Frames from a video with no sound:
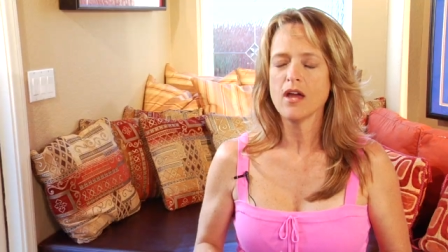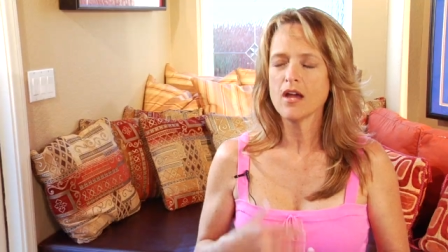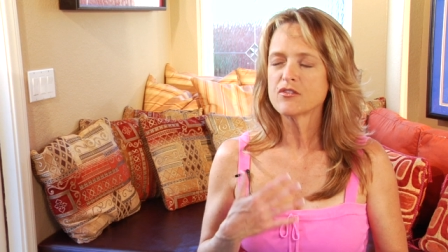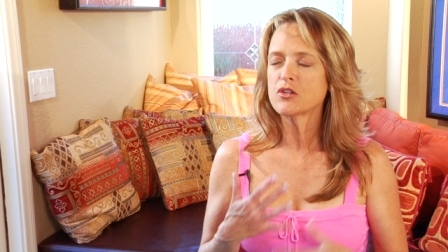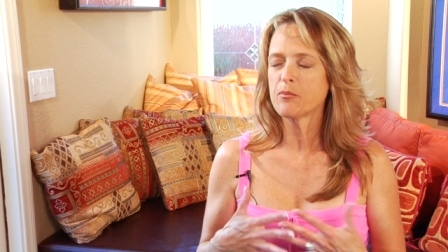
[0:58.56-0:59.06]

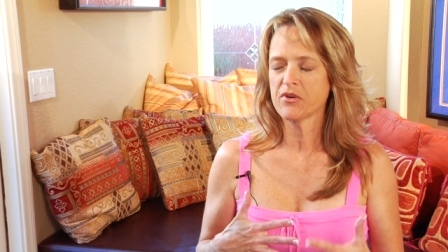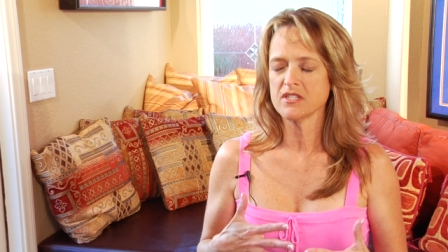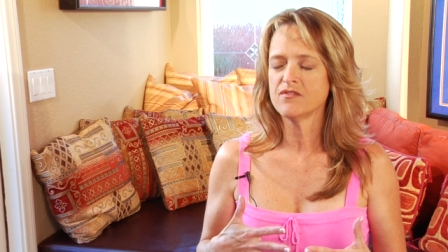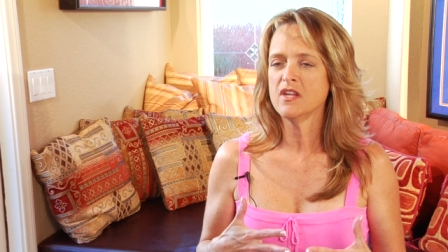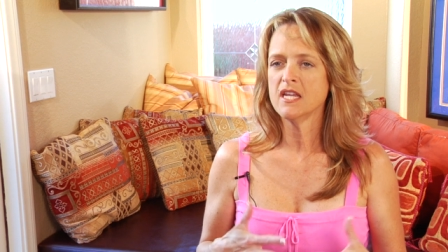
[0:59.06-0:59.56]
After the
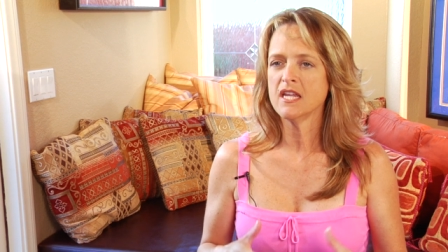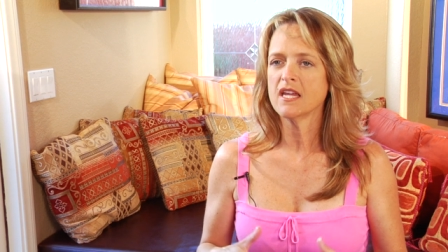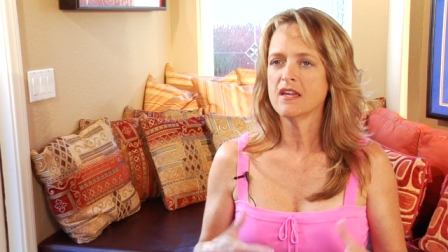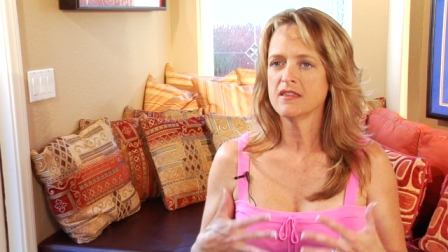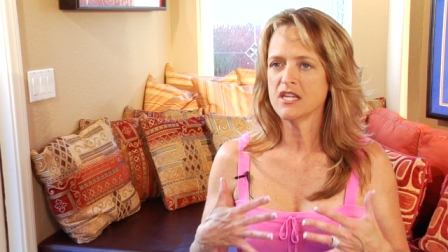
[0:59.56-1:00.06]
breastfeeding,
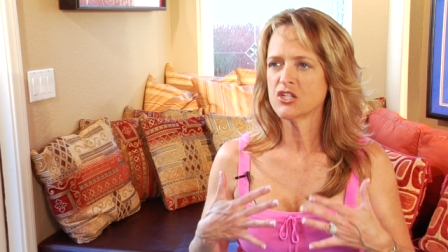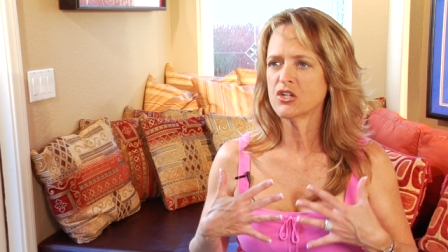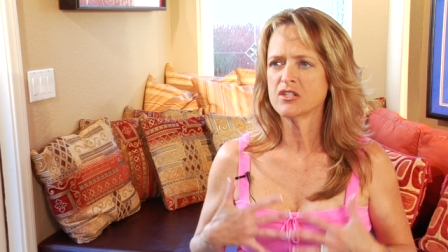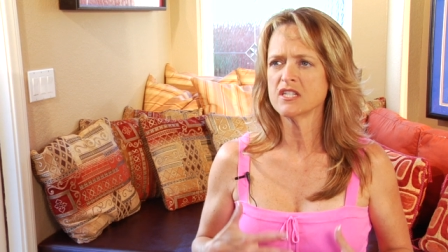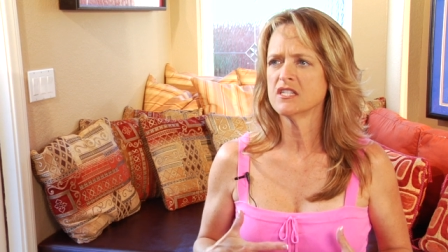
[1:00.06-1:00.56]
and they
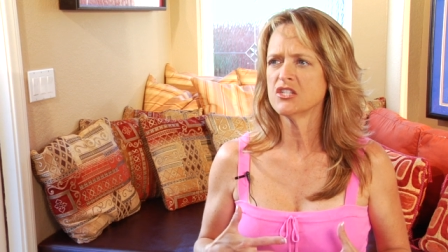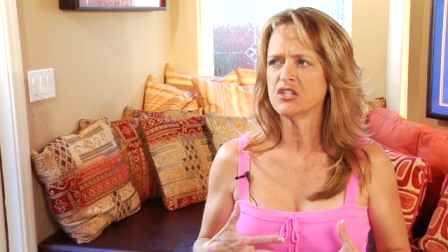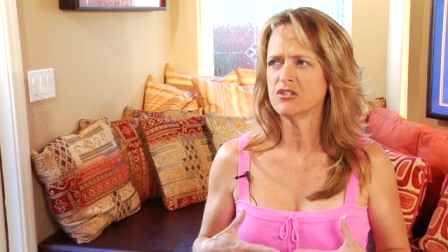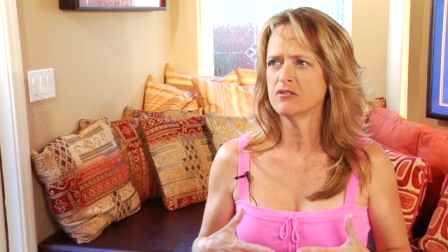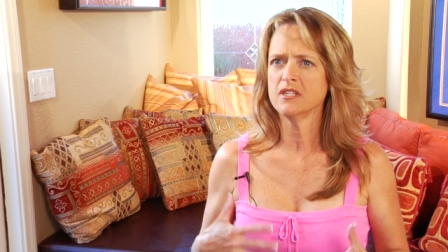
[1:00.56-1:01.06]
turned
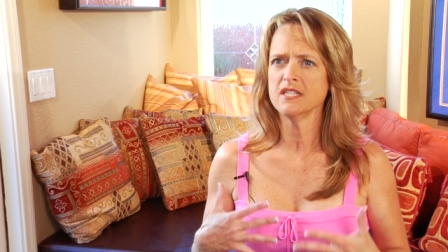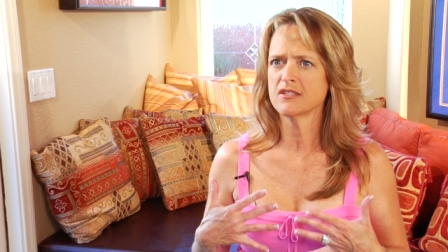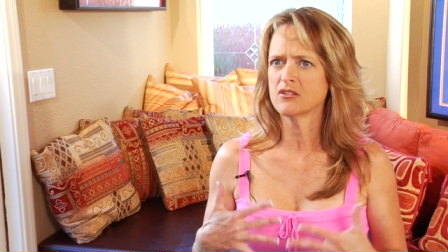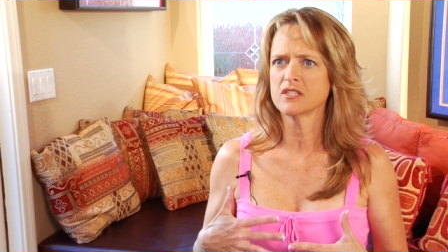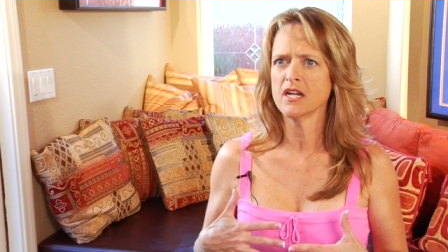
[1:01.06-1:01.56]
into these
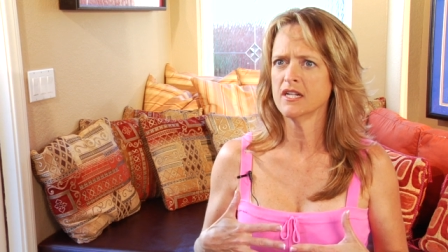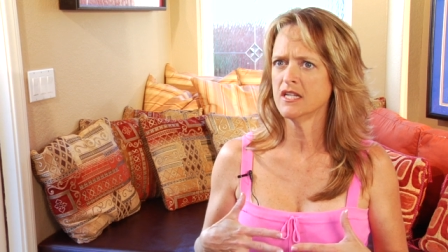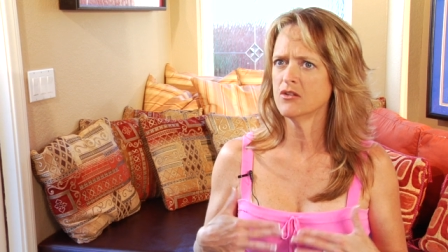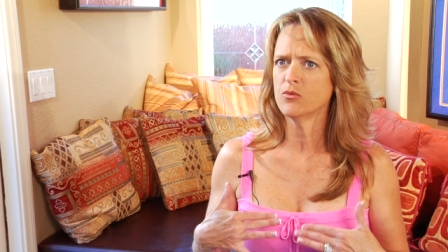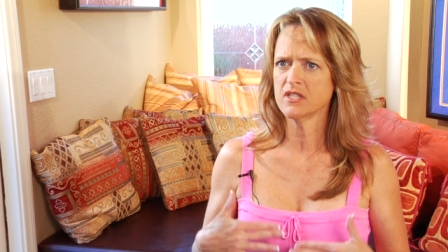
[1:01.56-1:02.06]
little
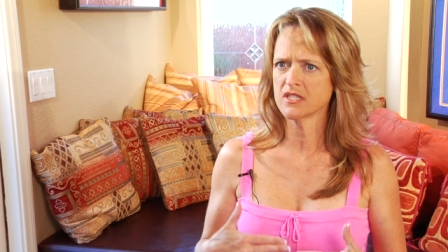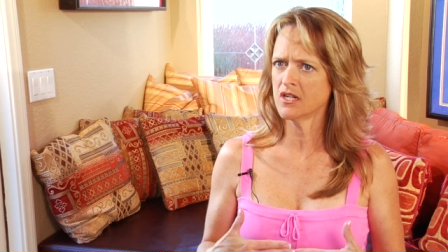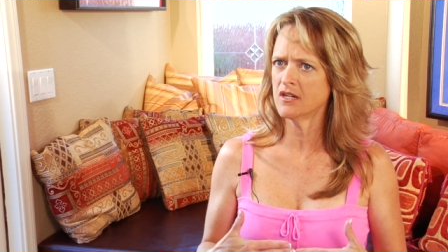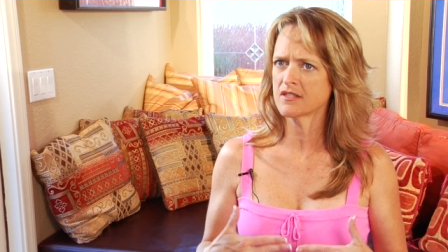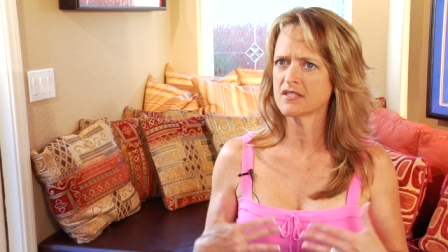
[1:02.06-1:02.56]
tiny
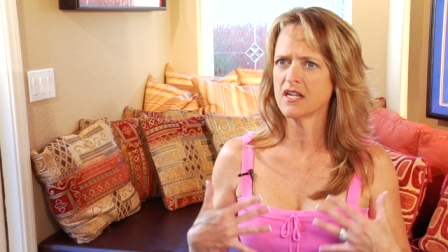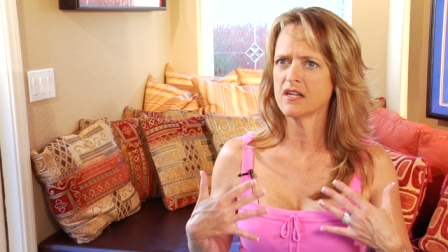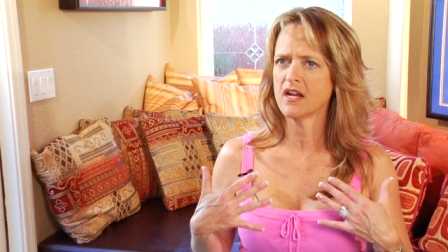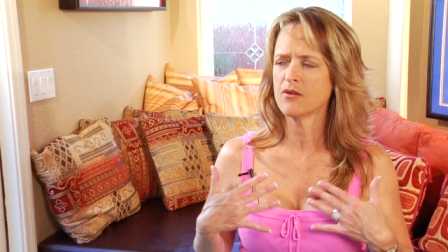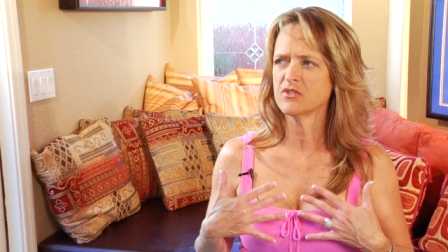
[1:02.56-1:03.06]
windsocks,
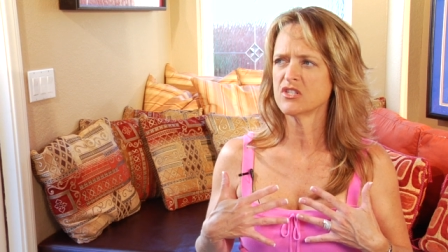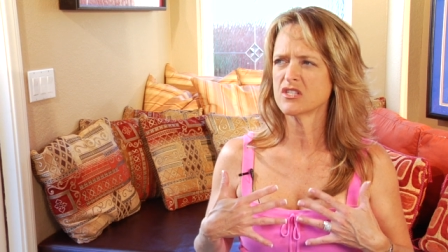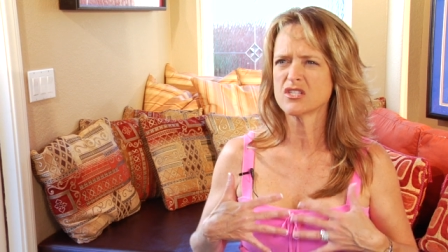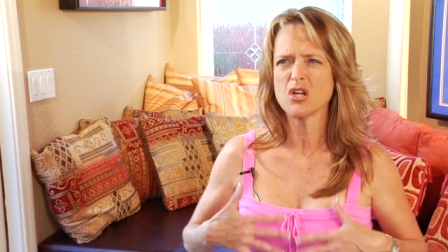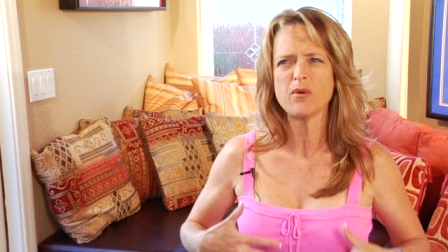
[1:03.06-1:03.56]
and I was
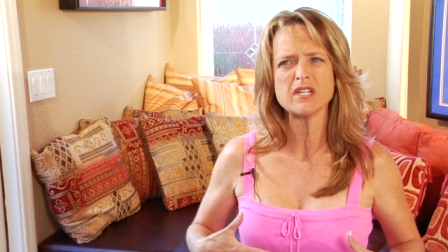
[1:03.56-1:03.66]
just so